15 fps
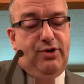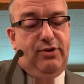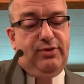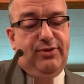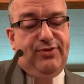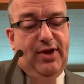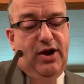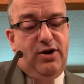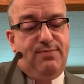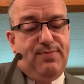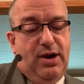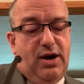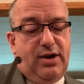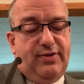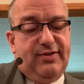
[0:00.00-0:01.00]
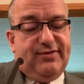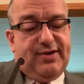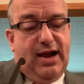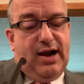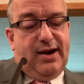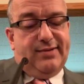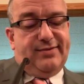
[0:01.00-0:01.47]
drew the third part of the
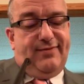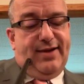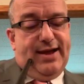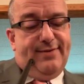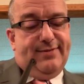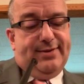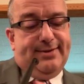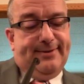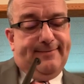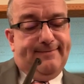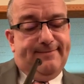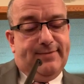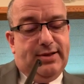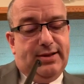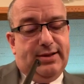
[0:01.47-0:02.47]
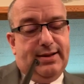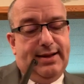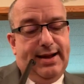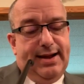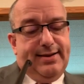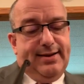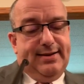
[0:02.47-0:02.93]
stars of heaven,
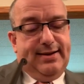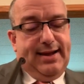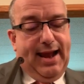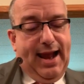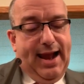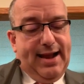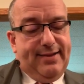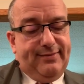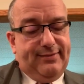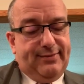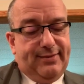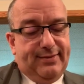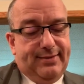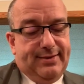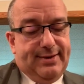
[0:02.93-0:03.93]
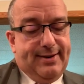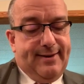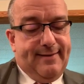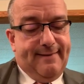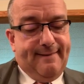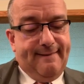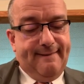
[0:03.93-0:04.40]
and did cast
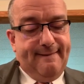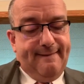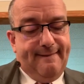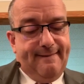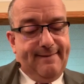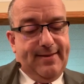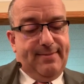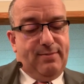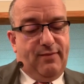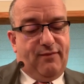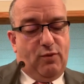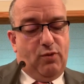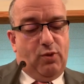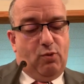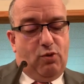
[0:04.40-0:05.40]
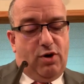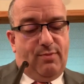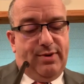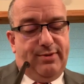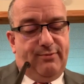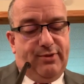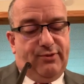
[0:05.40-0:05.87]
them before the
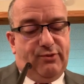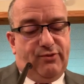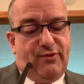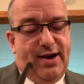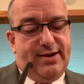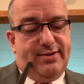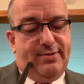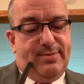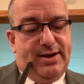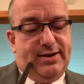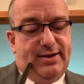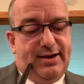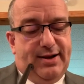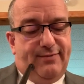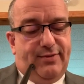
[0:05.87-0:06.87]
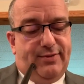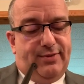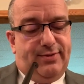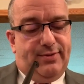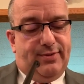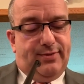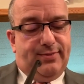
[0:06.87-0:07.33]
woman which was ready to be
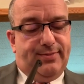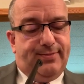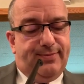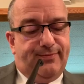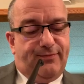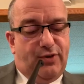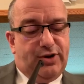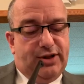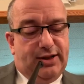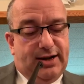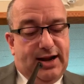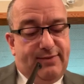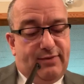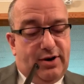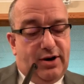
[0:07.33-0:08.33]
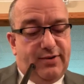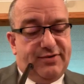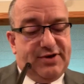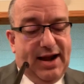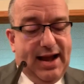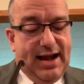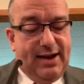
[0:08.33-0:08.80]
delivered, for to deliver
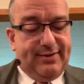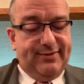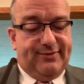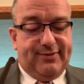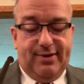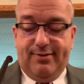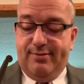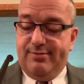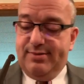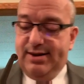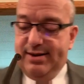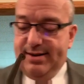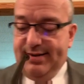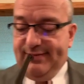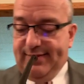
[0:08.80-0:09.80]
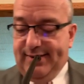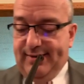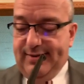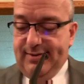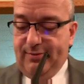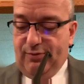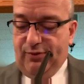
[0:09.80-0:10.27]
her child as soon as
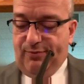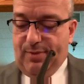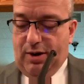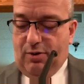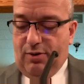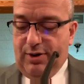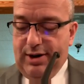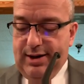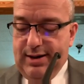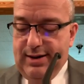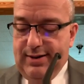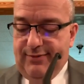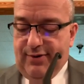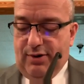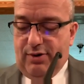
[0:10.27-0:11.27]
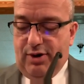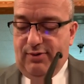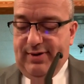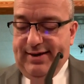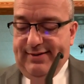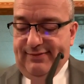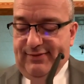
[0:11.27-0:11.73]
it was born." So
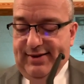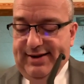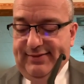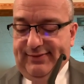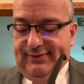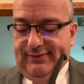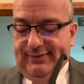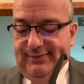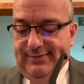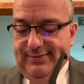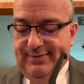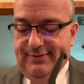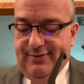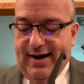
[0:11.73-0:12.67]
who is this